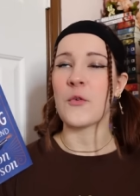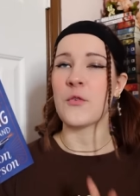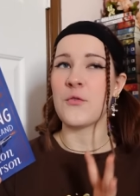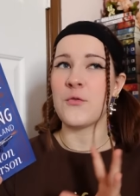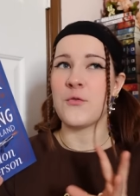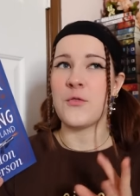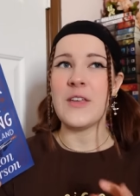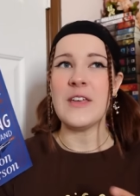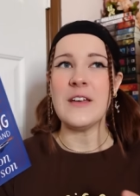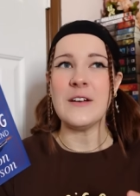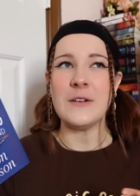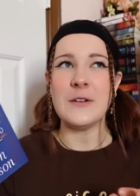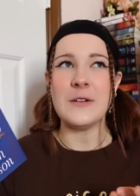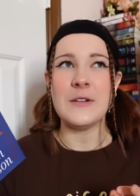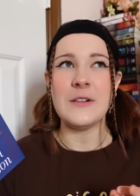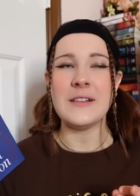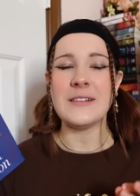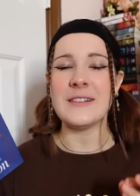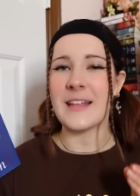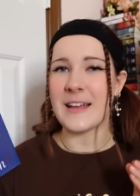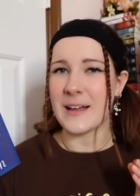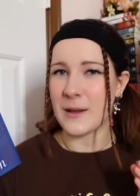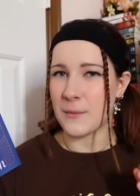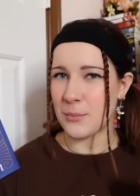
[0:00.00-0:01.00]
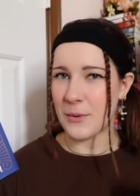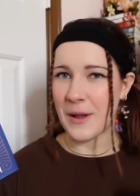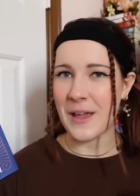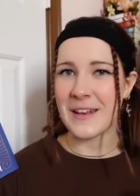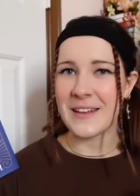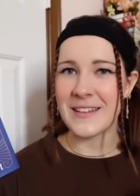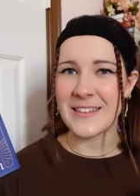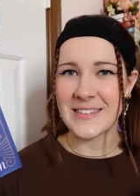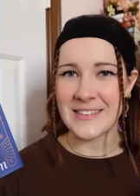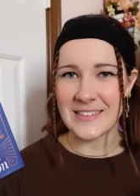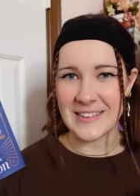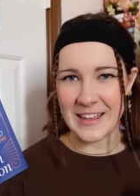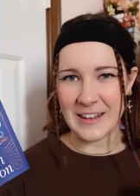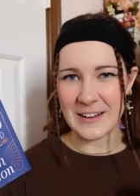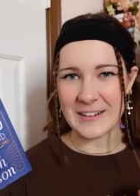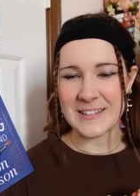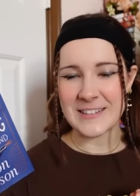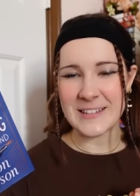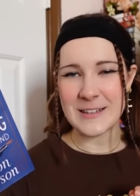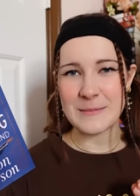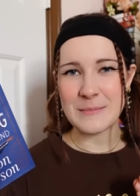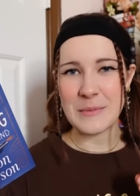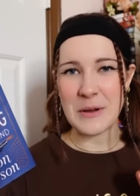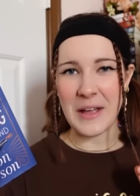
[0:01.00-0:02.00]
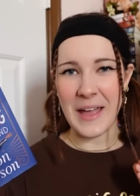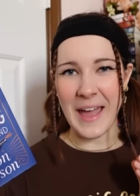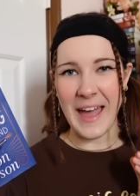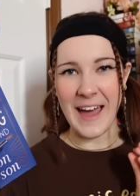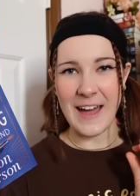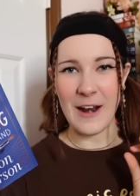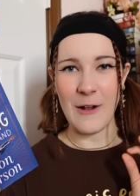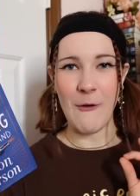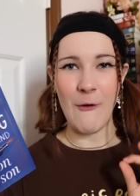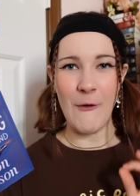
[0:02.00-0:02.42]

feel like a Brandon Sanderson book at